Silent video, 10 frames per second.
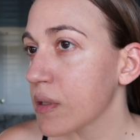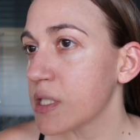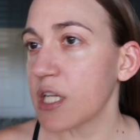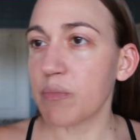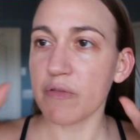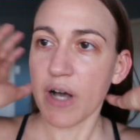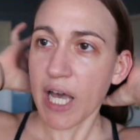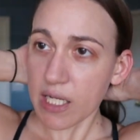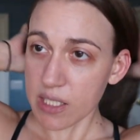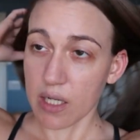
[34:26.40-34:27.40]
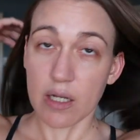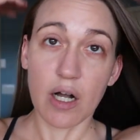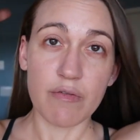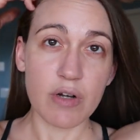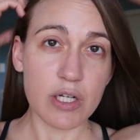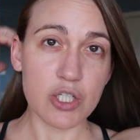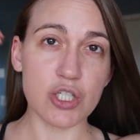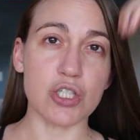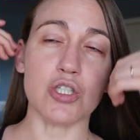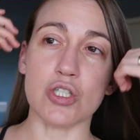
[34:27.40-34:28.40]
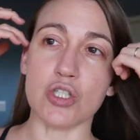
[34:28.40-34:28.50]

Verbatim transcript: Did it provide a ton of coverage?